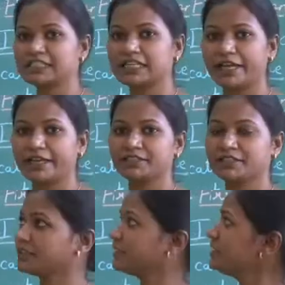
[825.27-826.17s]
kind
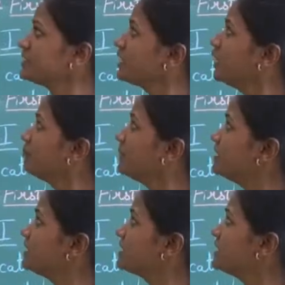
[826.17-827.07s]
is
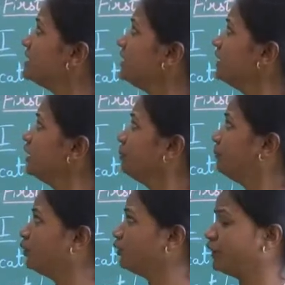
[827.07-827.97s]
personal
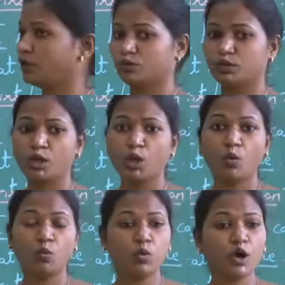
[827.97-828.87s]
pronoun.
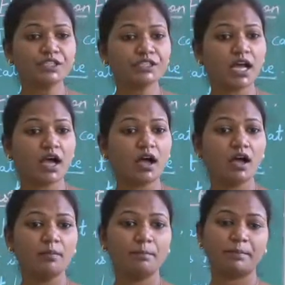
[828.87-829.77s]
What
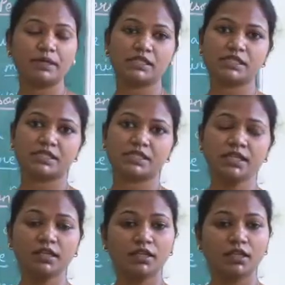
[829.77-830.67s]
are personal
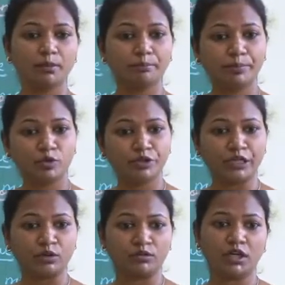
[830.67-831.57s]

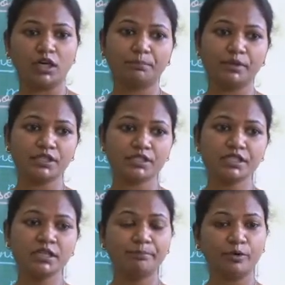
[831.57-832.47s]
pronoun? A
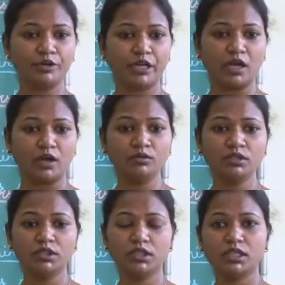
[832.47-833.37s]
personal pronoun
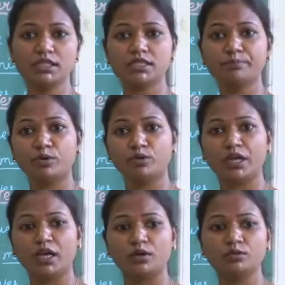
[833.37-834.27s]
is a
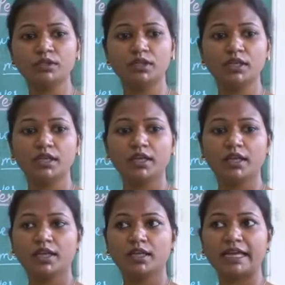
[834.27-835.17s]
pronoun
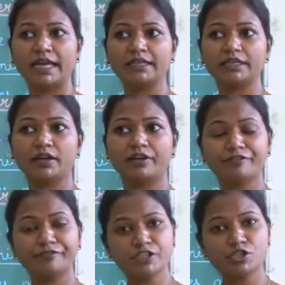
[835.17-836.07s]
that
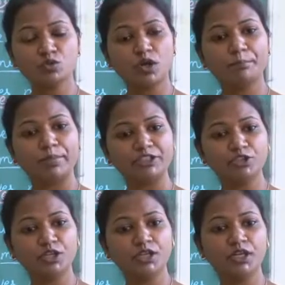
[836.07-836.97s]
refers to a
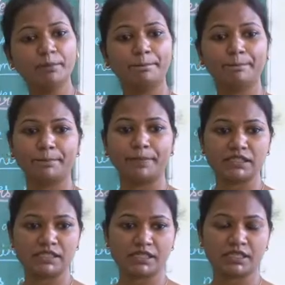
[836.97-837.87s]
particular
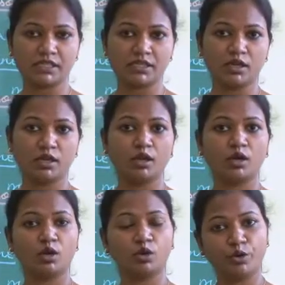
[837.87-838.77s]
person,
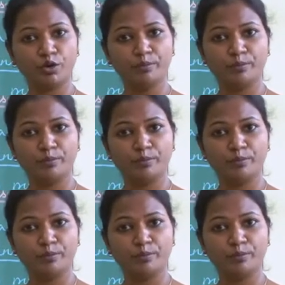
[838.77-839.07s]
group